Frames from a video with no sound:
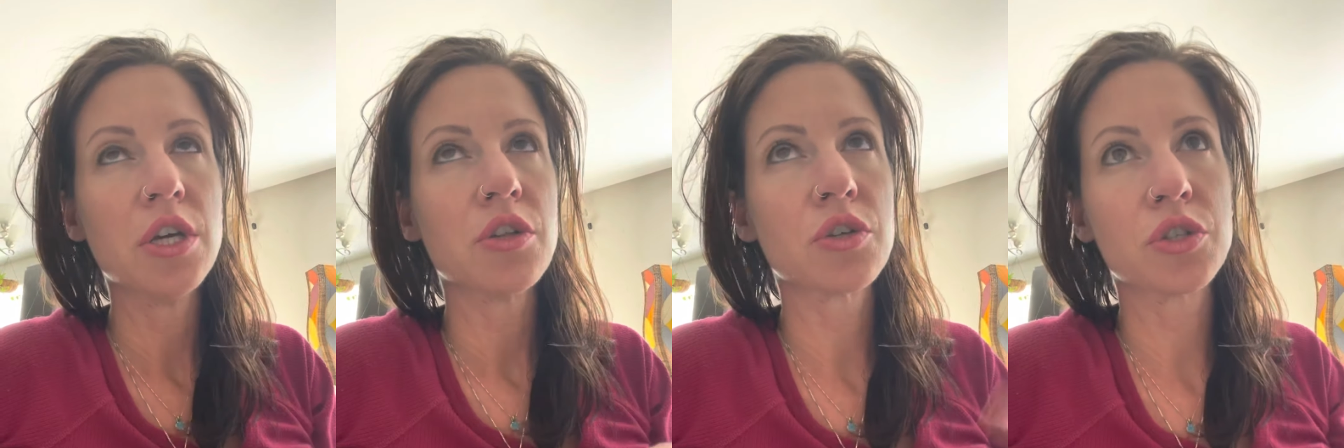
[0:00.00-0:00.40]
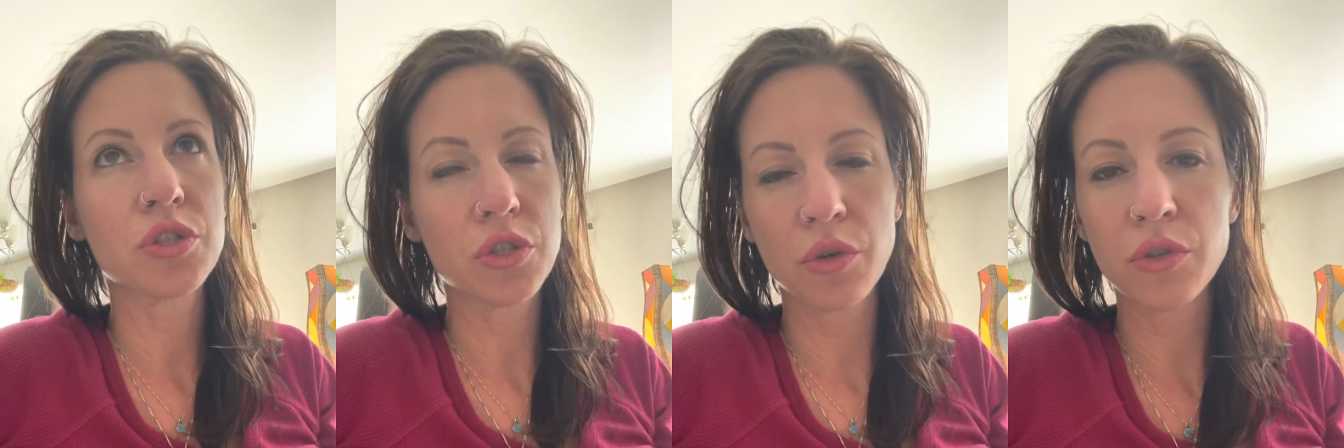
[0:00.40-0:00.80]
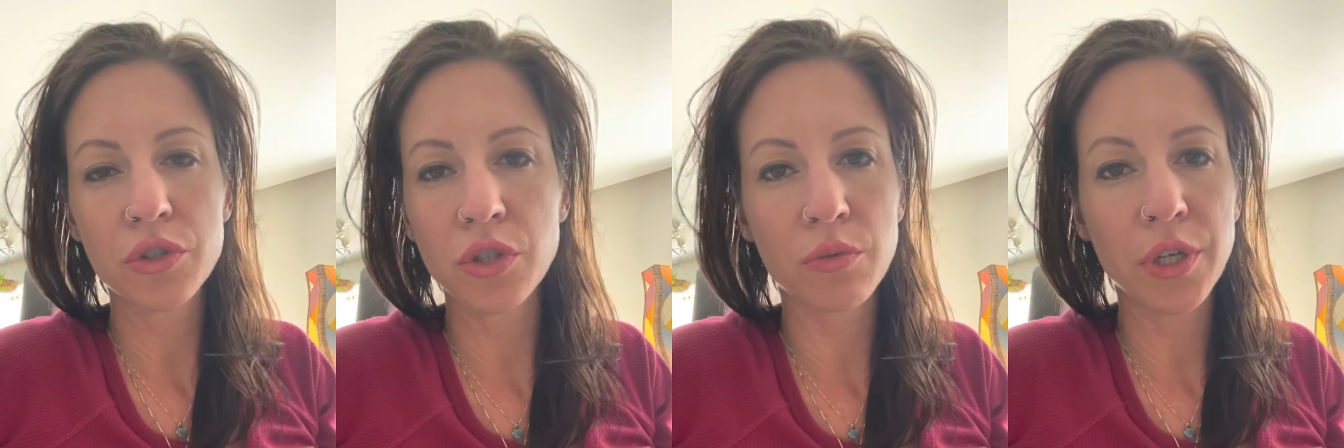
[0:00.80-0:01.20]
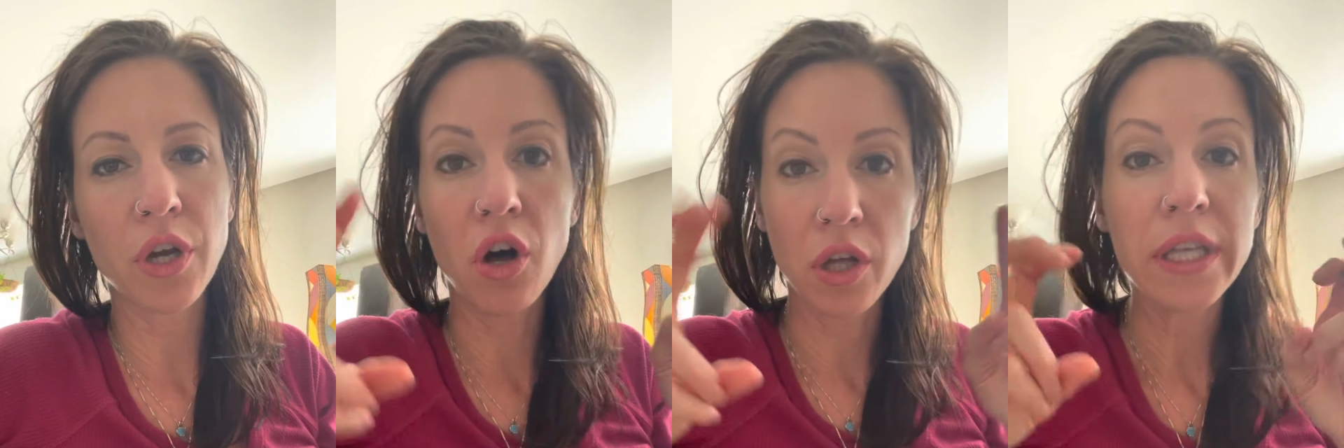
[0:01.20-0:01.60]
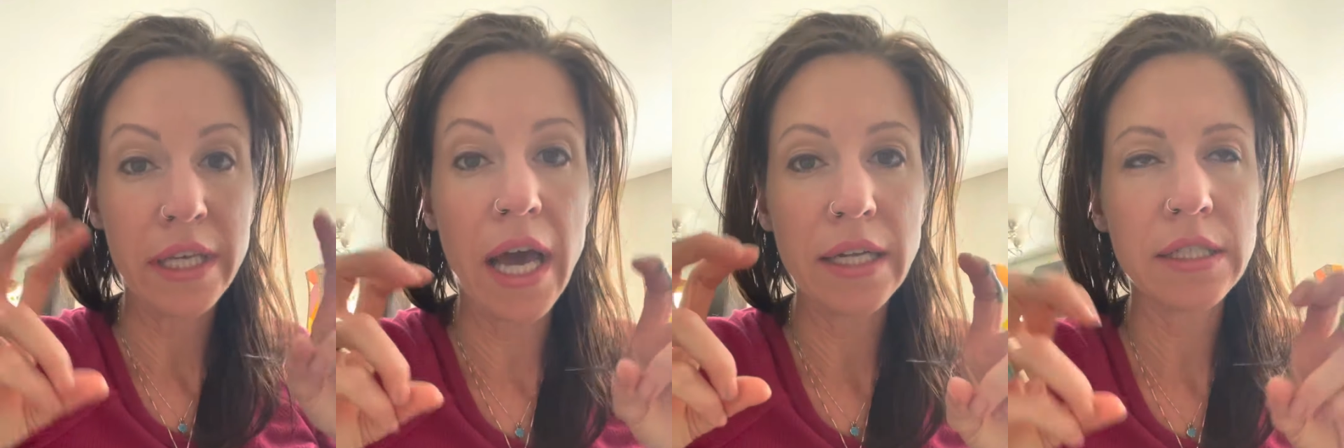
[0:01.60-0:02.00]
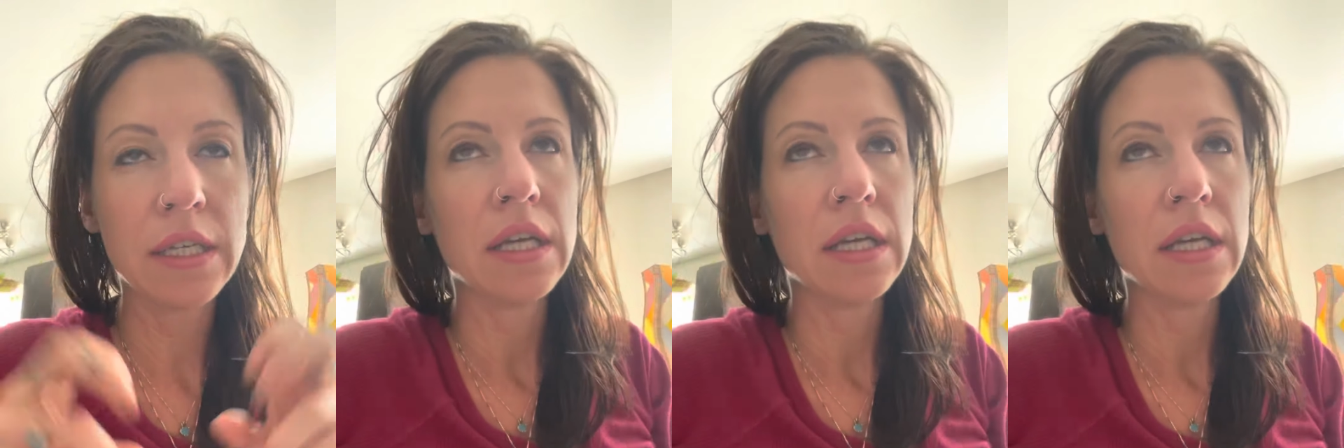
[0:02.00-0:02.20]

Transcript: There's no recall yet.